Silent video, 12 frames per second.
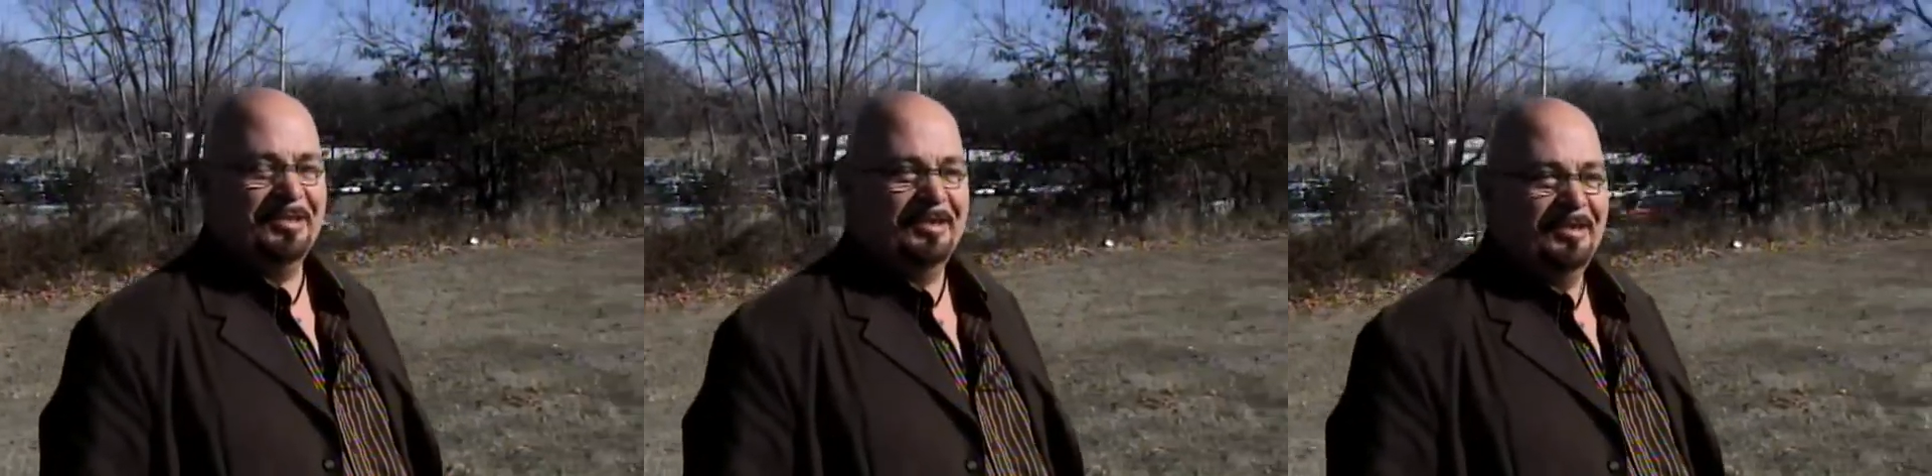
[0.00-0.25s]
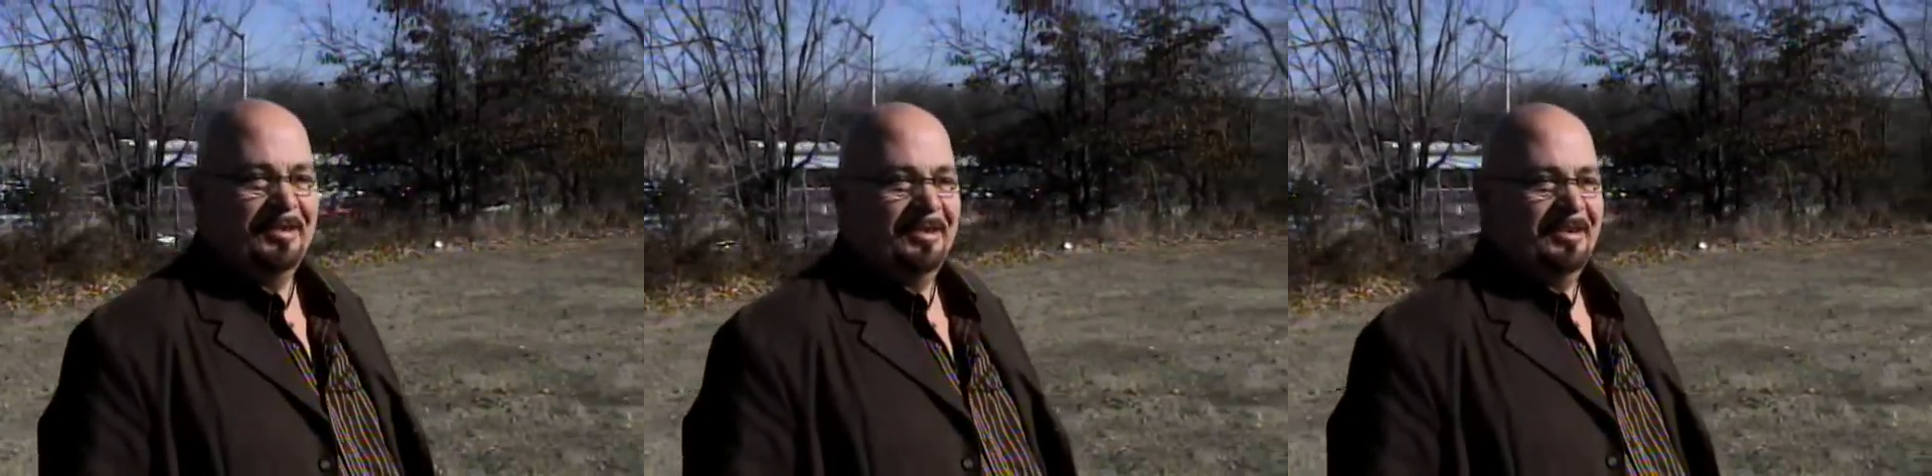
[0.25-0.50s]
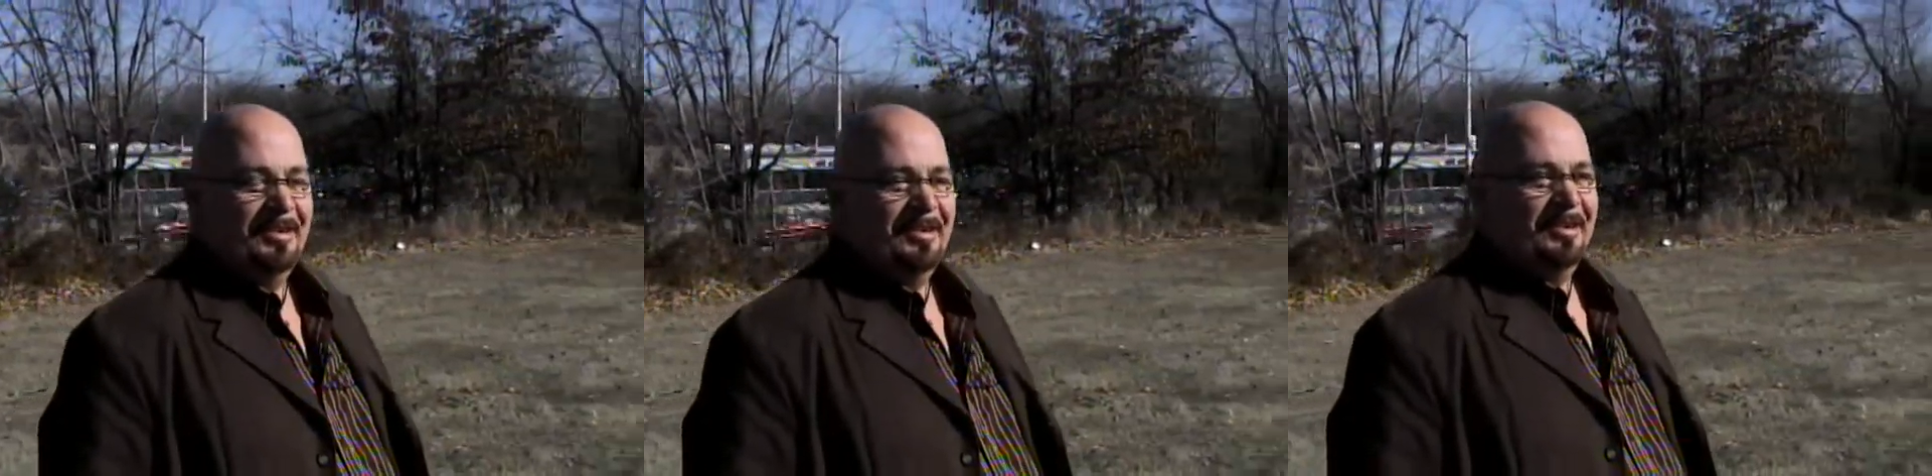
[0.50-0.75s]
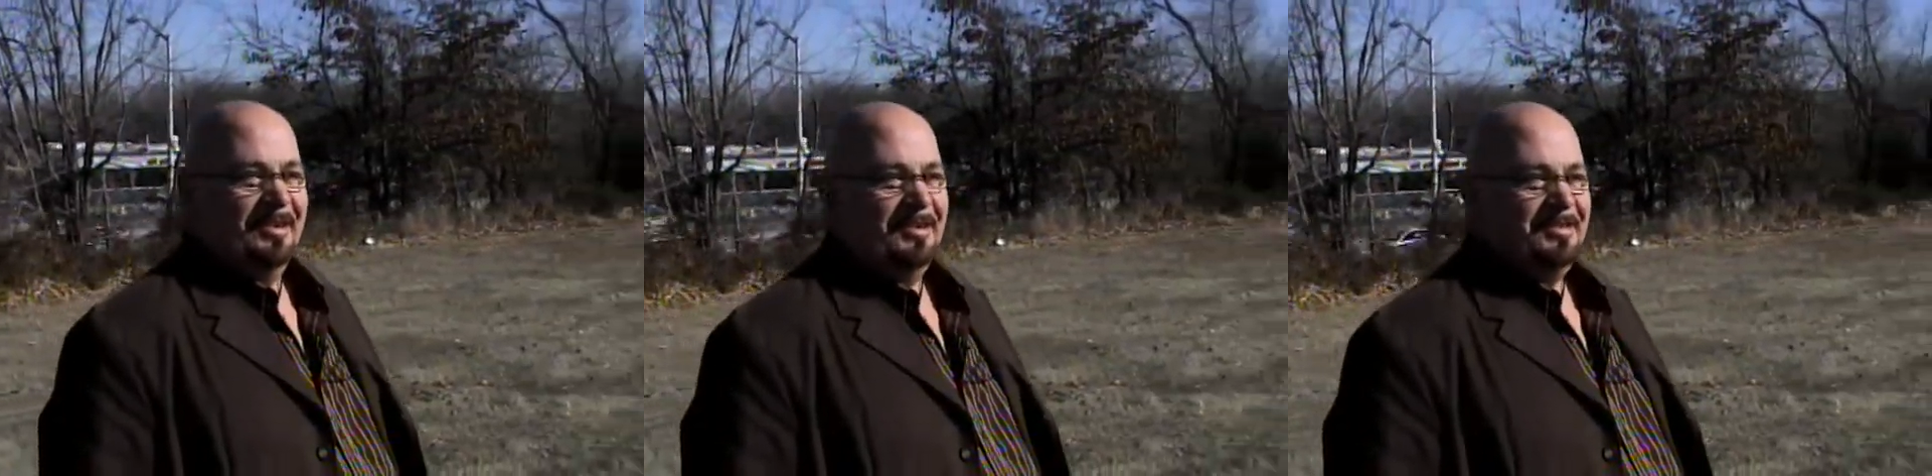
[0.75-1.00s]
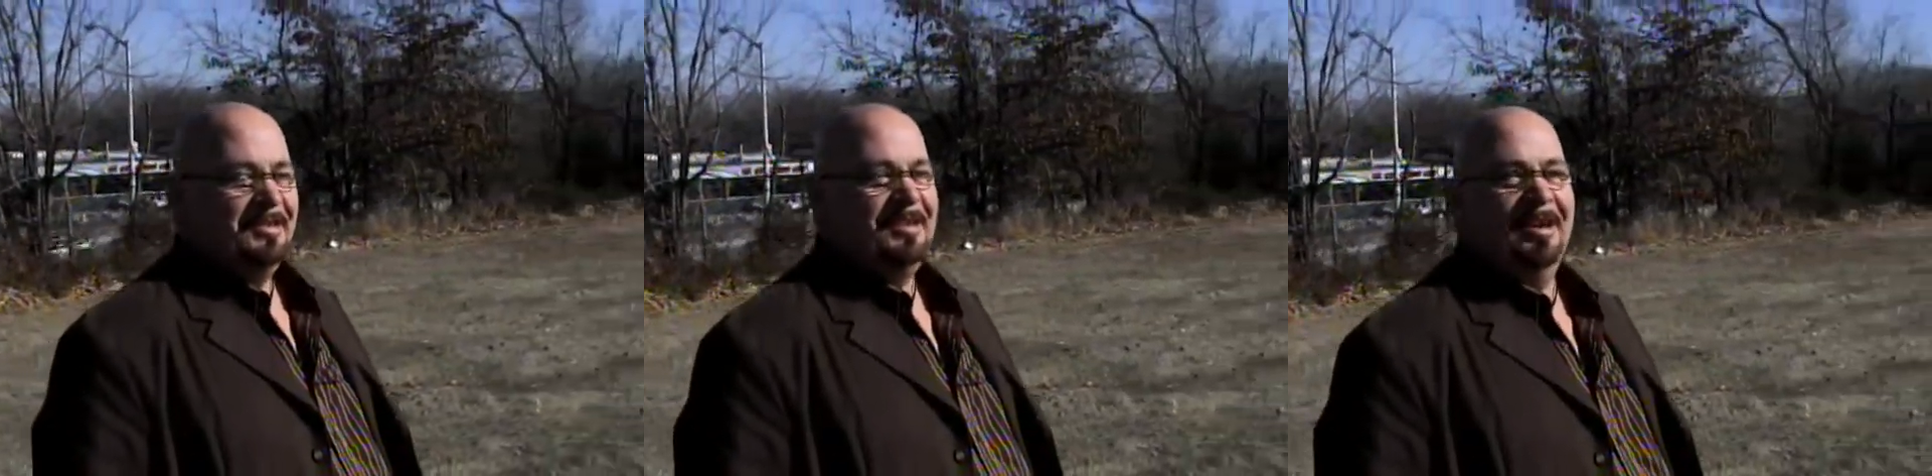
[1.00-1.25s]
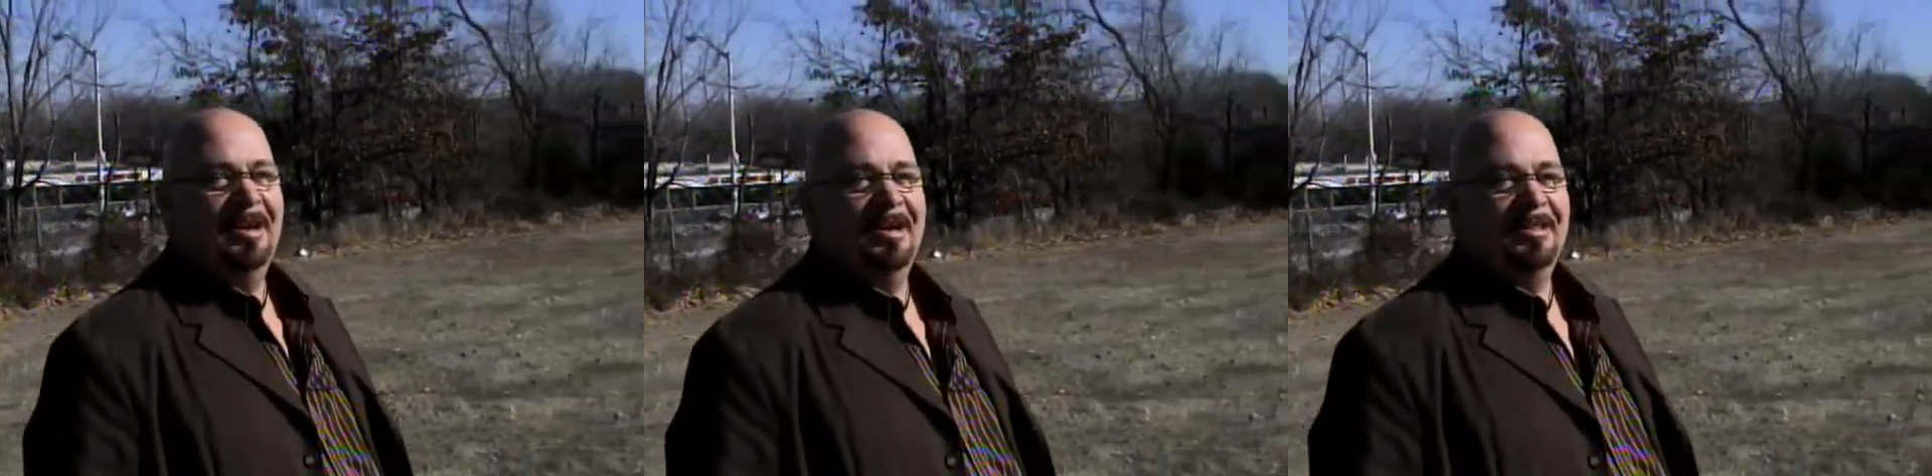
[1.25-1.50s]
And I said,
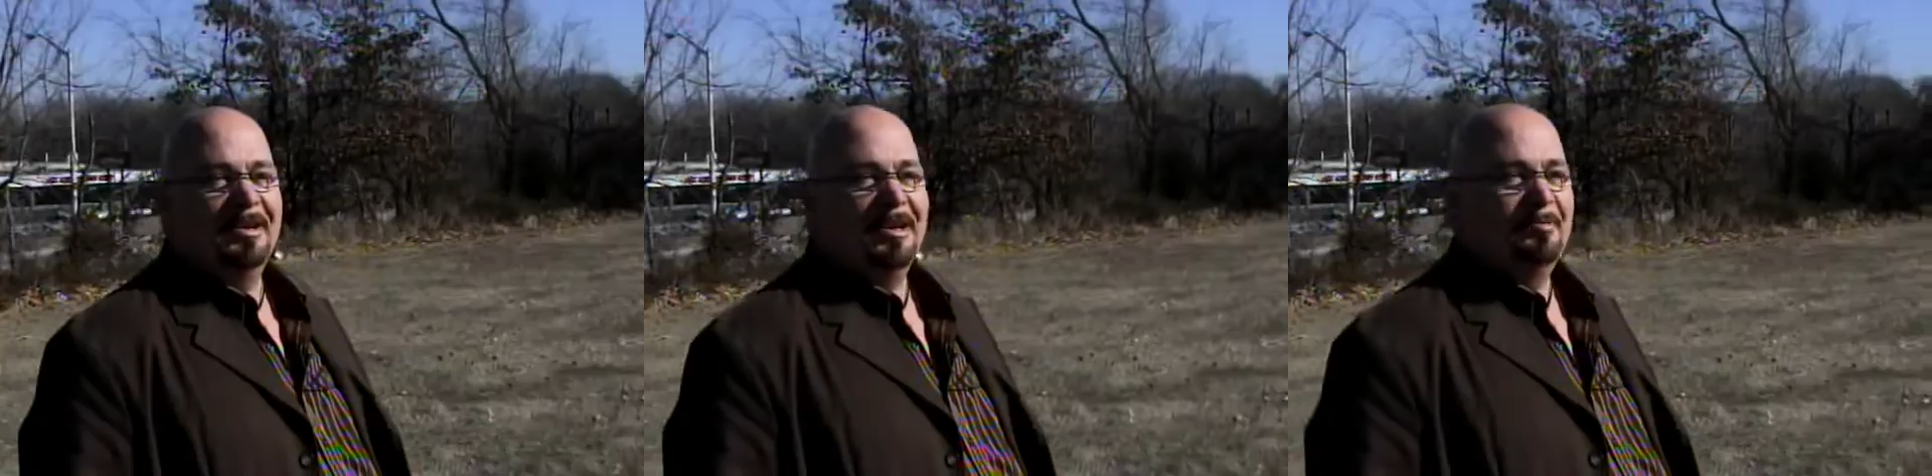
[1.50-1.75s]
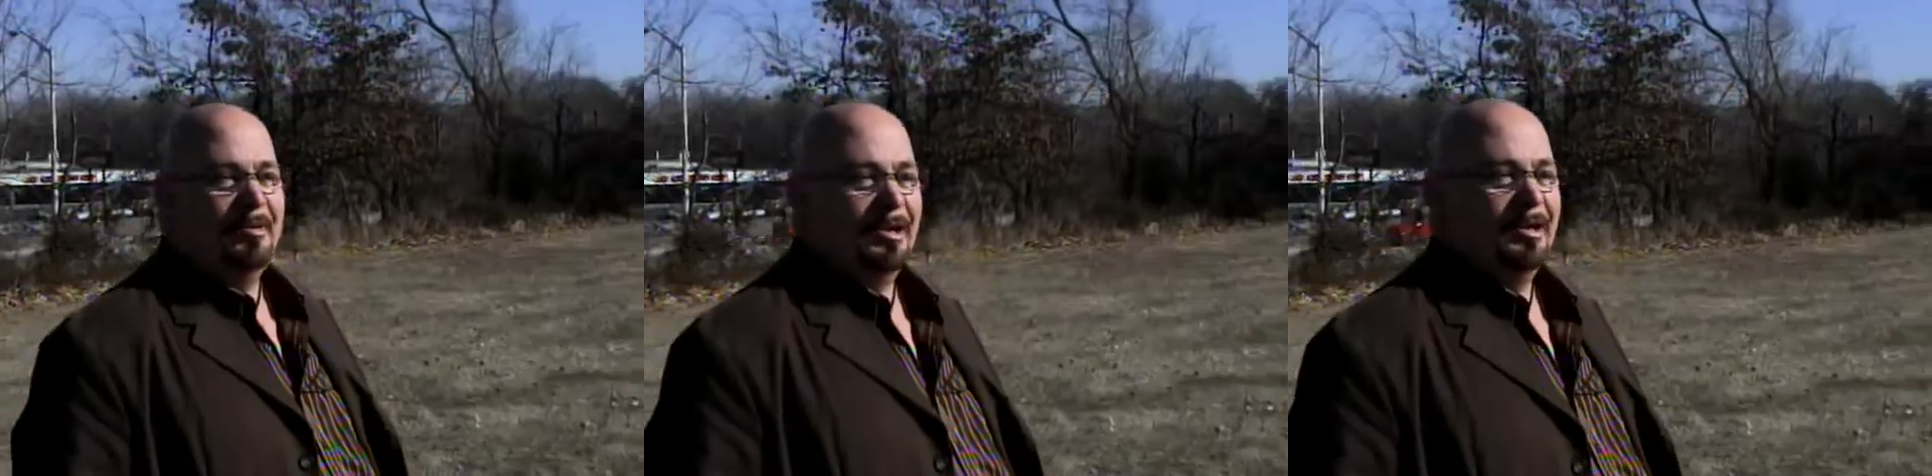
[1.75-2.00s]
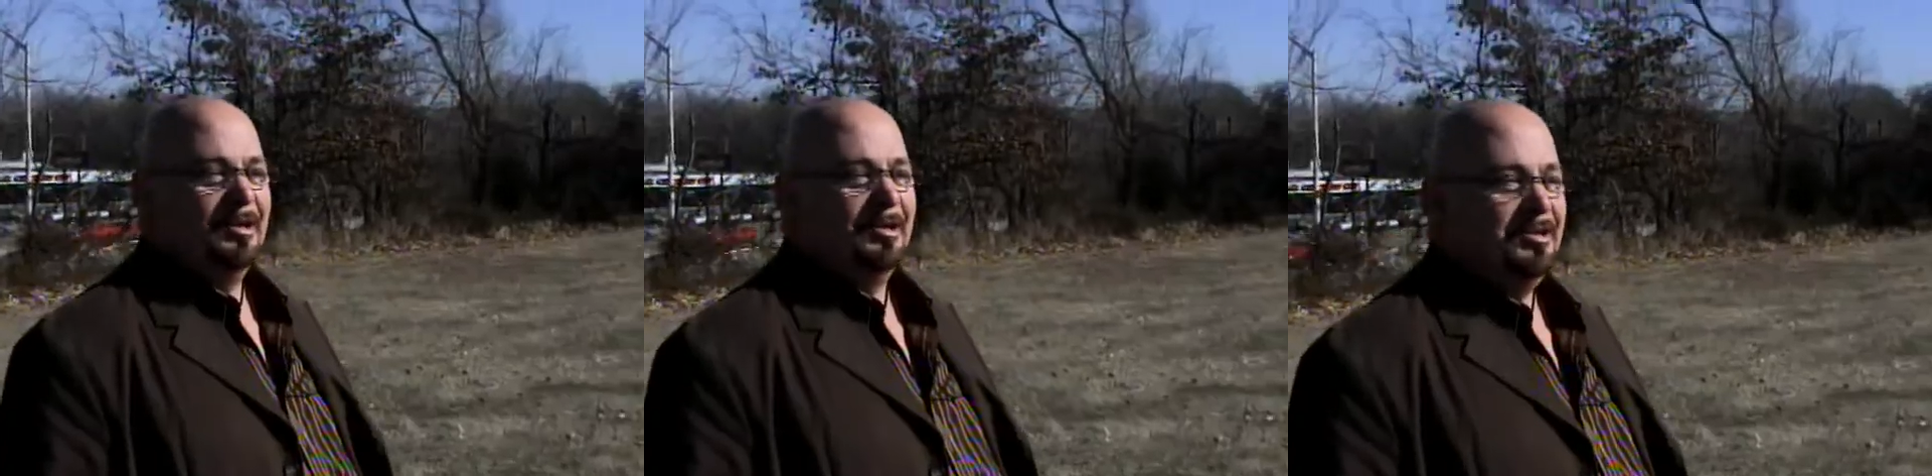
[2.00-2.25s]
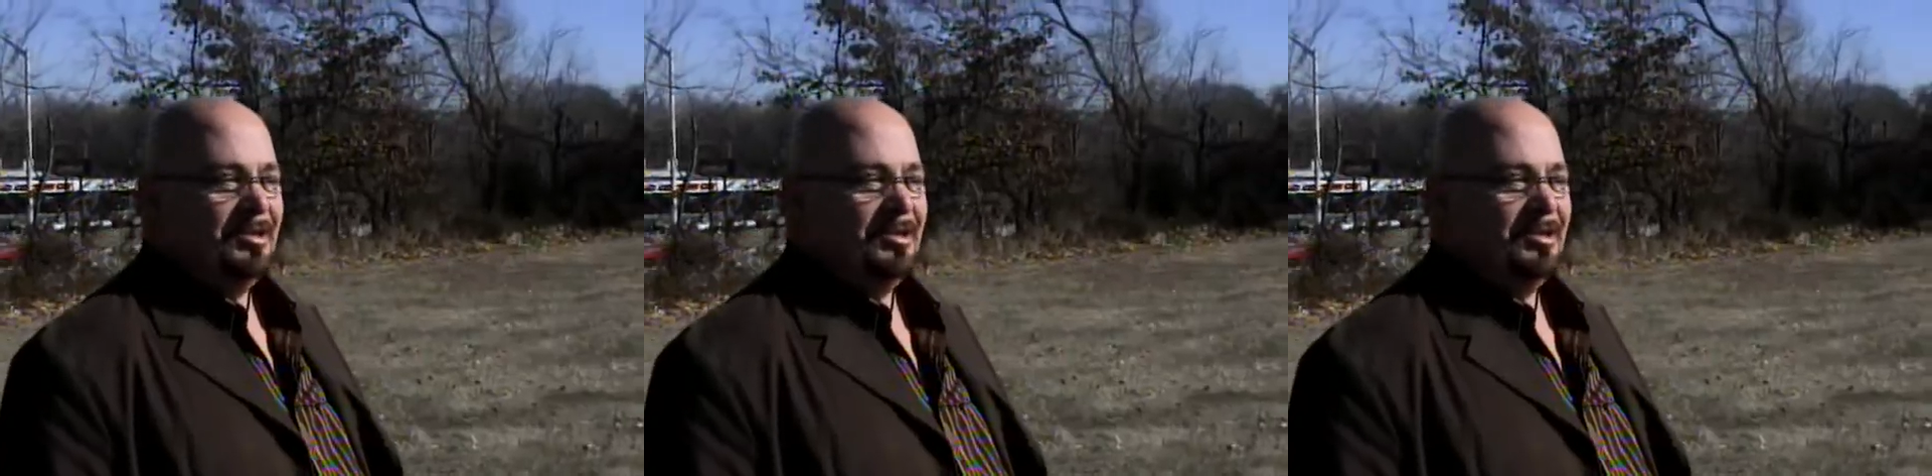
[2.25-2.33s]
yeah, I think I'm going to go to